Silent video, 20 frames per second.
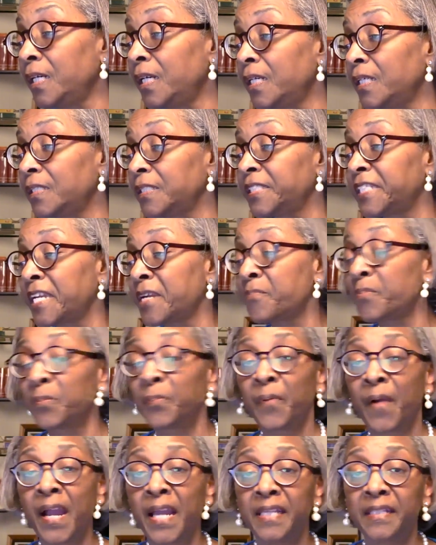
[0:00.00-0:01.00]
Deborah
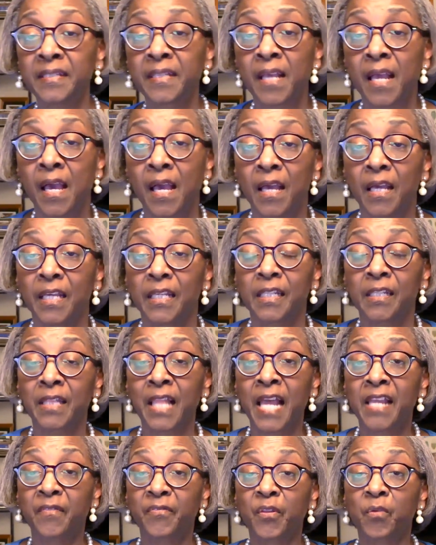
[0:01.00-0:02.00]
Price, like
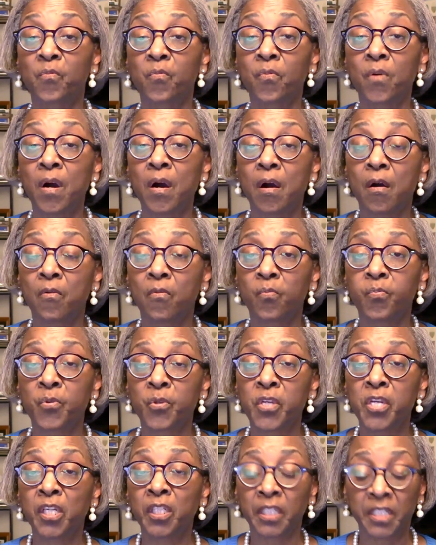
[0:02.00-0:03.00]

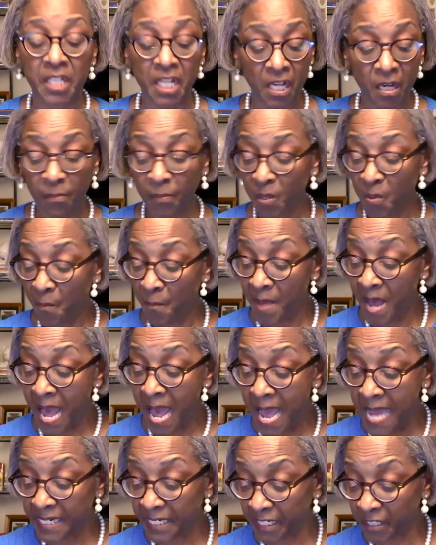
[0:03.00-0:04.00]
you're
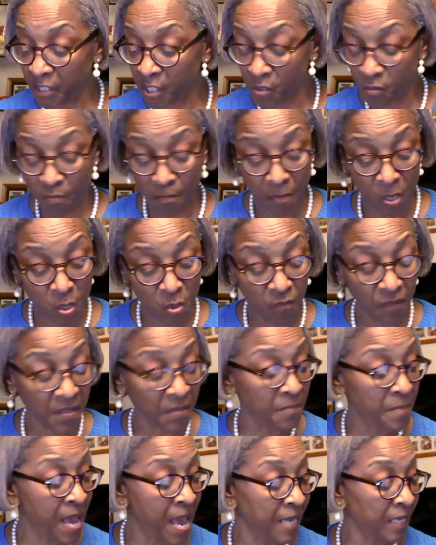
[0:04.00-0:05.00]
double-minded, you're moving
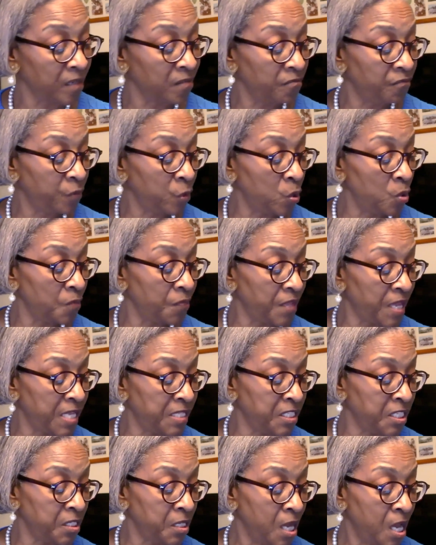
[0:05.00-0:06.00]
back and forth,
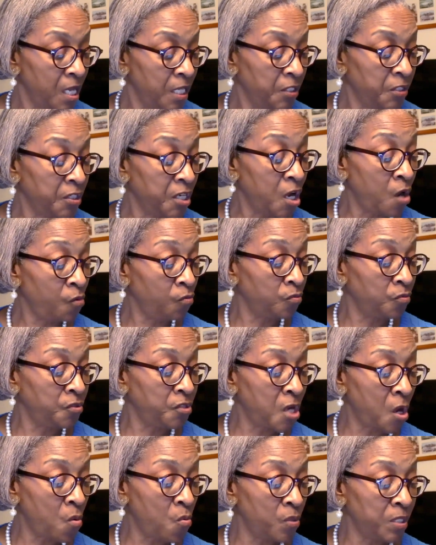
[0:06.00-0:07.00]
and you don't
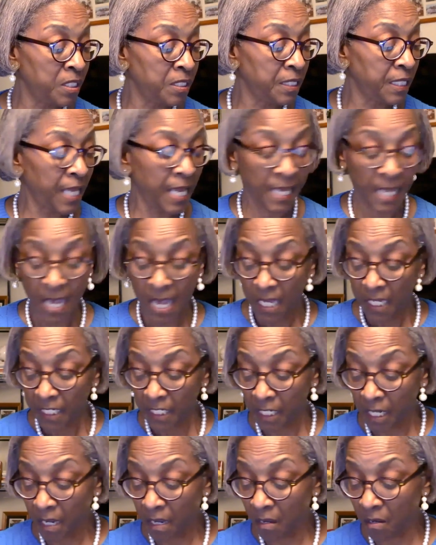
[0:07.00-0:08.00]
know. It's like
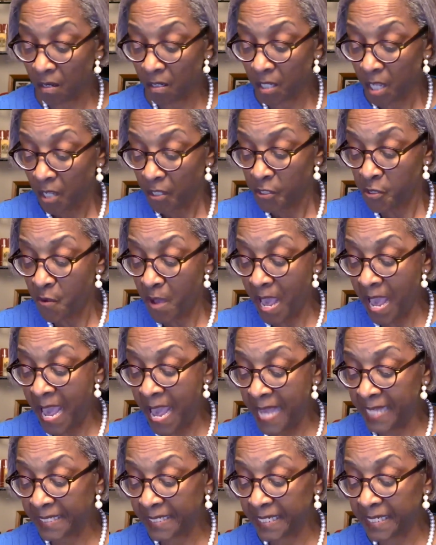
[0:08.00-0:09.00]
you
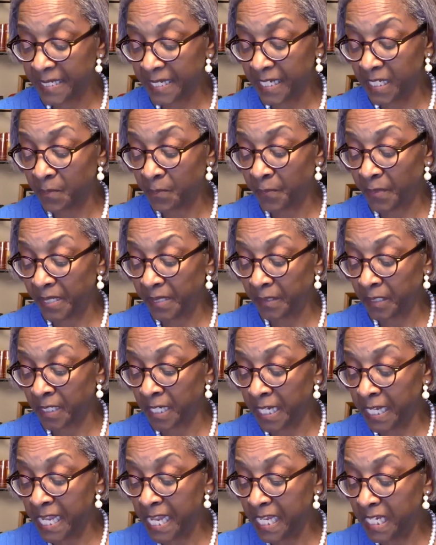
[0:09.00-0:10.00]
ask. It says, but the
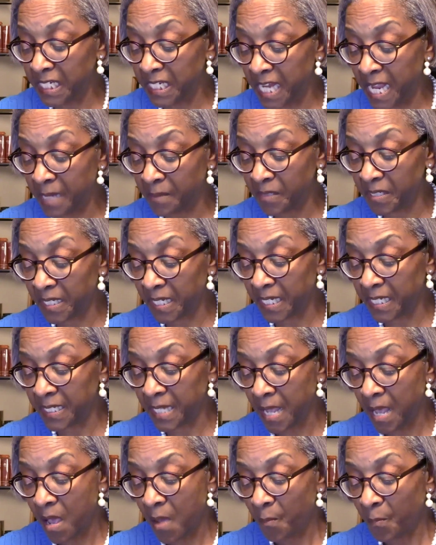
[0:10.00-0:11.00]
King James says,
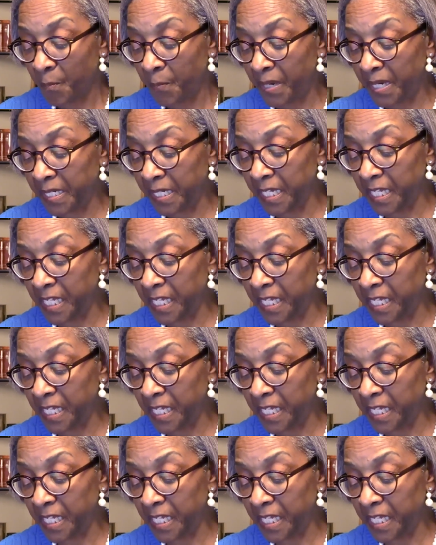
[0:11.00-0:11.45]
but